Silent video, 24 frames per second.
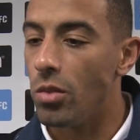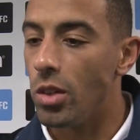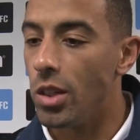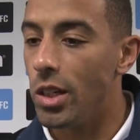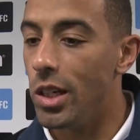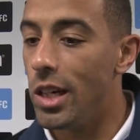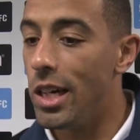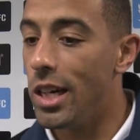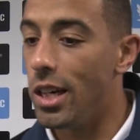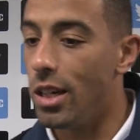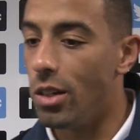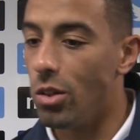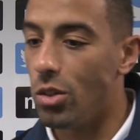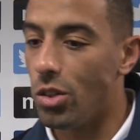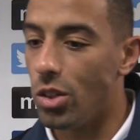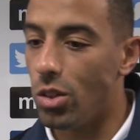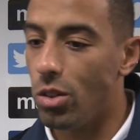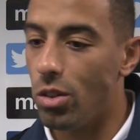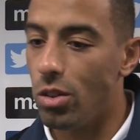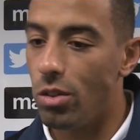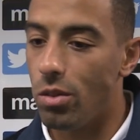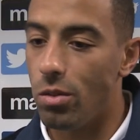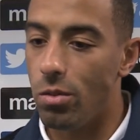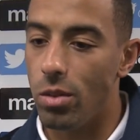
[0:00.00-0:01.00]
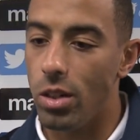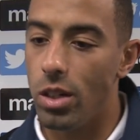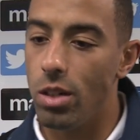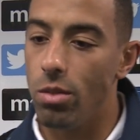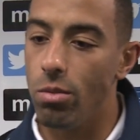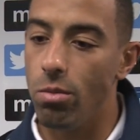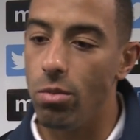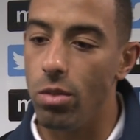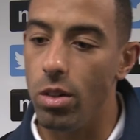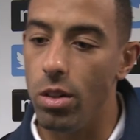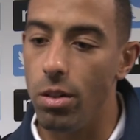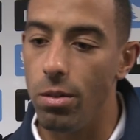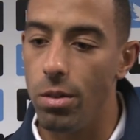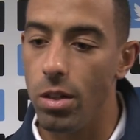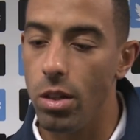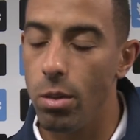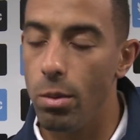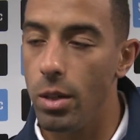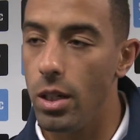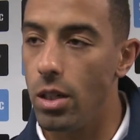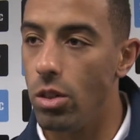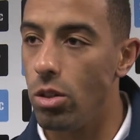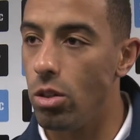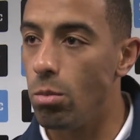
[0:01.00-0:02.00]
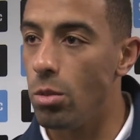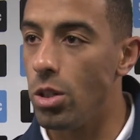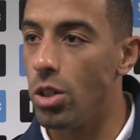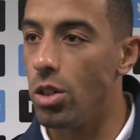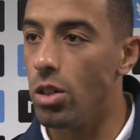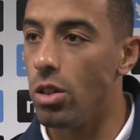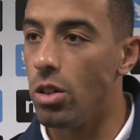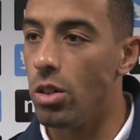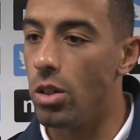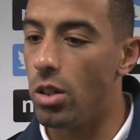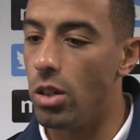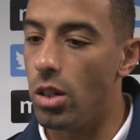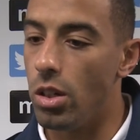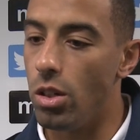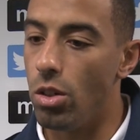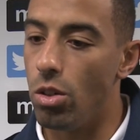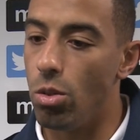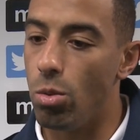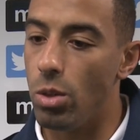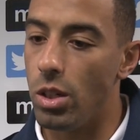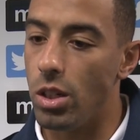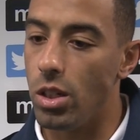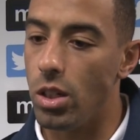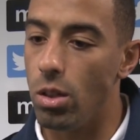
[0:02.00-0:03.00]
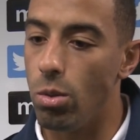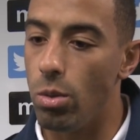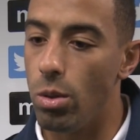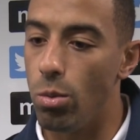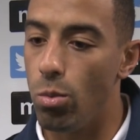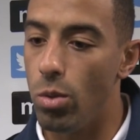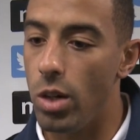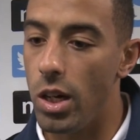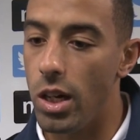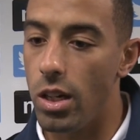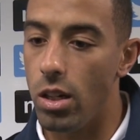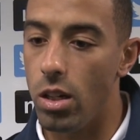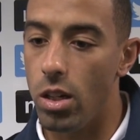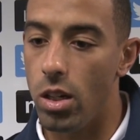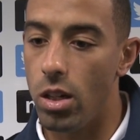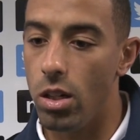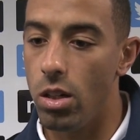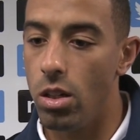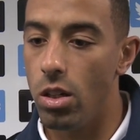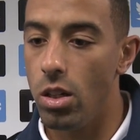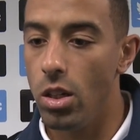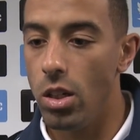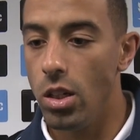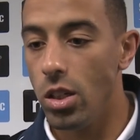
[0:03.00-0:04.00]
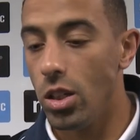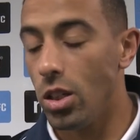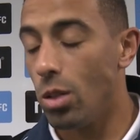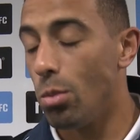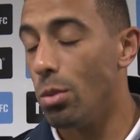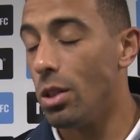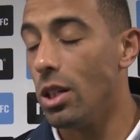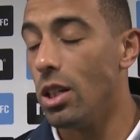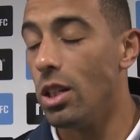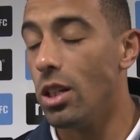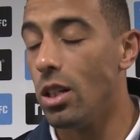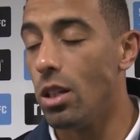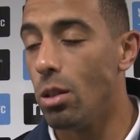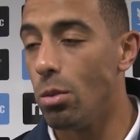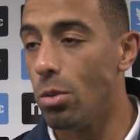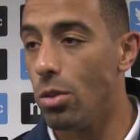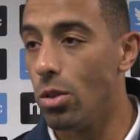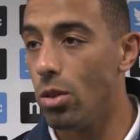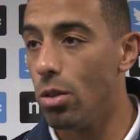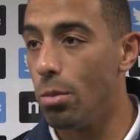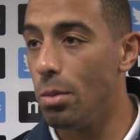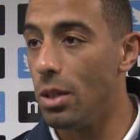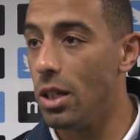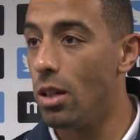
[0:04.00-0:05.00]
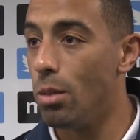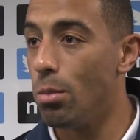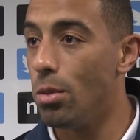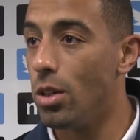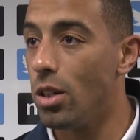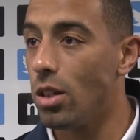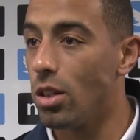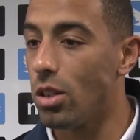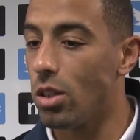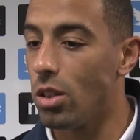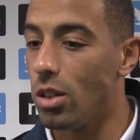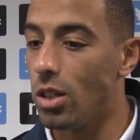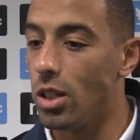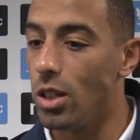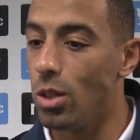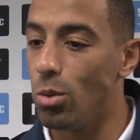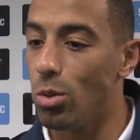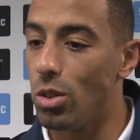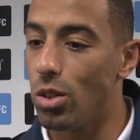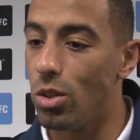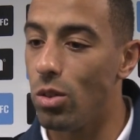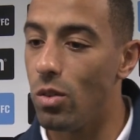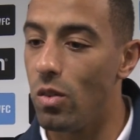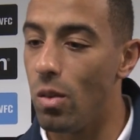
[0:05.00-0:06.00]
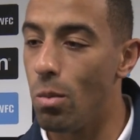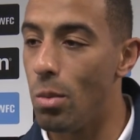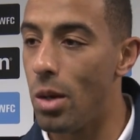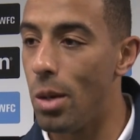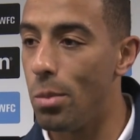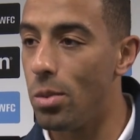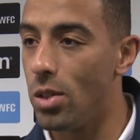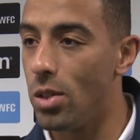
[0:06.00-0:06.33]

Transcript: Yeah, it was sort of, I didn't really think about it too much. You know, I knew once he went wide, someone needs to sort of be in the box, because he was sort of in my